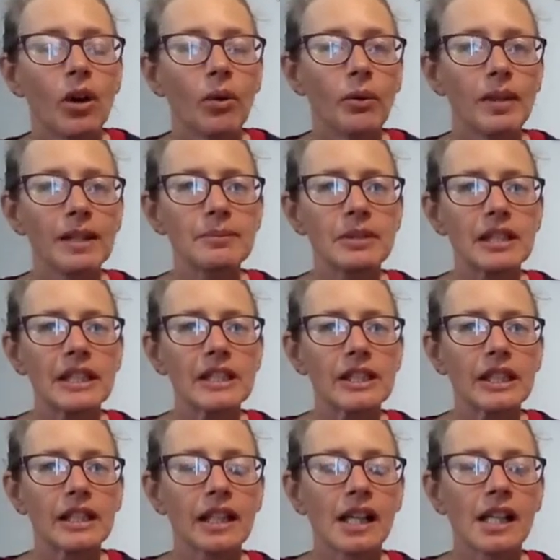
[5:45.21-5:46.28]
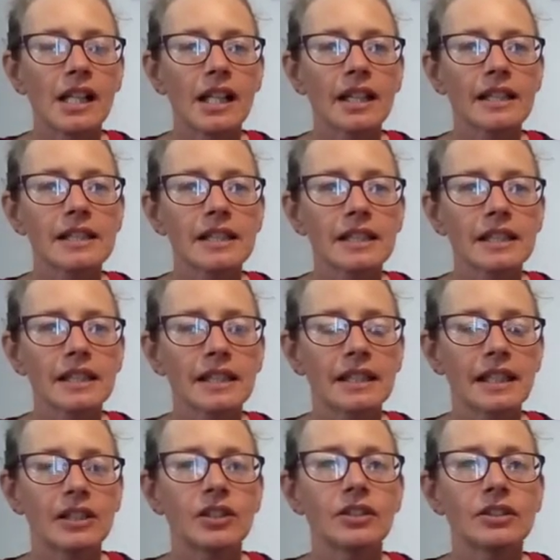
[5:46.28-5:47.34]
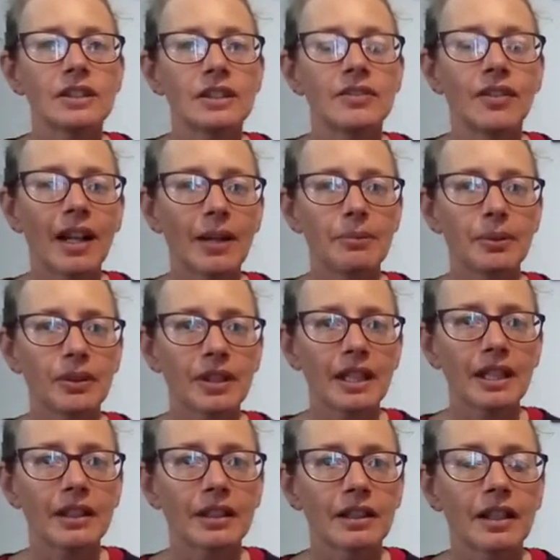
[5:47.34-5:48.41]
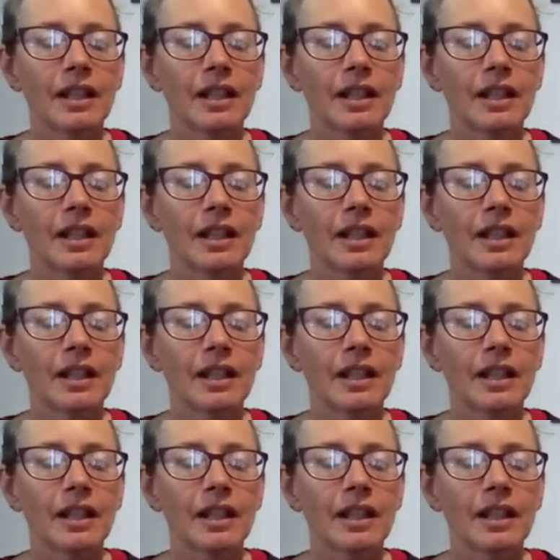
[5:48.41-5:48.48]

when I'm teaching, I like to get you to develop your ear,